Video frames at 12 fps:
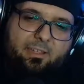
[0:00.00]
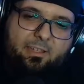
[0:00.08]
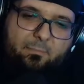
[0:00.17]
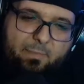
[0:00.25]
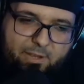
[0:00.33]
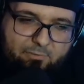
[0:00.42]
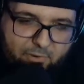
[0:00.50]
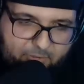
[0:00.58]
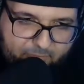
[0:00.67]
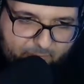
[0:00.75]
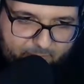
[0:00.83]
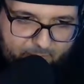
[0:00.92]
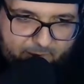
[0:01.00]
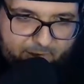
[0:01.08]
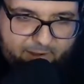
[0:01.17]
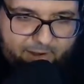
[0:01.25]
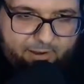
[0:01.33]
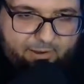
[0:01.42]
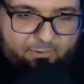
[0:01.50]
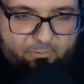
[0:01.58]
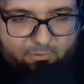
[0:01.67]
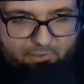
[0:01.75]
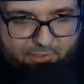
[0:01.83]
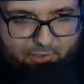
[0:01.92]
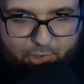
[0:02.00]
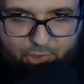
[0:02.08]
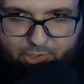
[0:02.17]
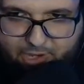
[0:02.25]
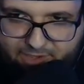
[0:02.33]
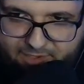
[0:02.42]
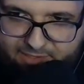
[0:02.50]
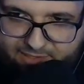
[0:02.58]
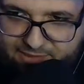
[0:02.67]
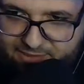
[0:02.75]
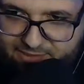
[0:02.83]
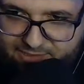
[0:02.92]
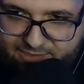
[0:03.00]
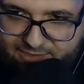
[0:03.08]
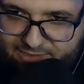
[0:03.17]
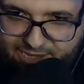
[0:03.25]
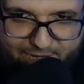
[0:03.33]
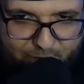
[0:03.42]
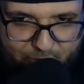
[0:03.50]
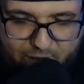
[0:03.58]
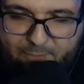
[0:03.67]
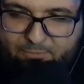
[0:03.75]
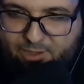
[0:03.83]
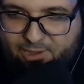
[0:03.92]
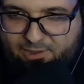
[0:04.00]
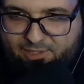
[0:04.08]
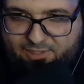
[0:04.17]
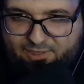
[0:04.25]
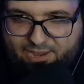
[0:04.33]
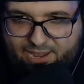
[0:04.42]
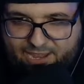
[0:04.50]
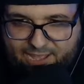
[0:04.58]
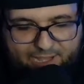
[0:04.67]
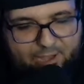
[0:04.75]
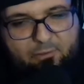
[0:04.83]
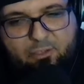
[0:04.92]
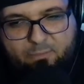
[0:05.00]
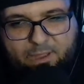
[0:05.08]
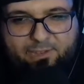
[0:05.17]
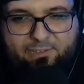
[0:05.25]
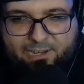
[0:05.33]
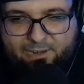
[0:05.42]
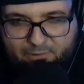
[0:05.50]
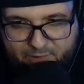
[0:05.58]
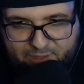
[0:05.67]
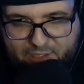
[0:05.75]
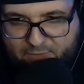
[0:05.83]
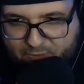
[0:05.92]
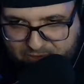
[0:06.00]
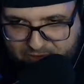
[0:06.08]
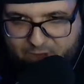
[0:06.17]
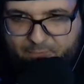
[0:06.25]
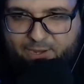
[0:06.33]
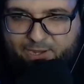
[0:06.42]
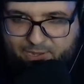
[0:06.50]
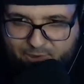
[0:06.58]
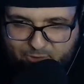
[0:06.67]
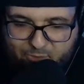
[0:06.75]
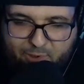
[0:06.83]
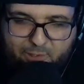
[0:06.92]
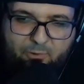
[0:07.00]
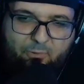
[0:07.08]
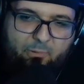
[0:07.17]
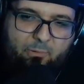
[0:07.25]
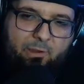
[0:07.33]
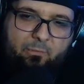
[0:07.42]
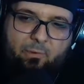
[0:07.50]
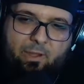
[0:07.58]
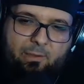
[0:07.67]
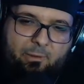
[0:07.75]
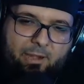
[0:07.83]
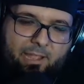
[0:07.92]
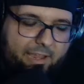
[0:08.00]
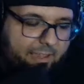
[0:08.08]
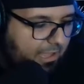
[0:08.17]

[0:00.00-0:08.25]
Matrix 4 was just like dropped on us today. Like, it was speculated that something was coming, trailer, whatnot.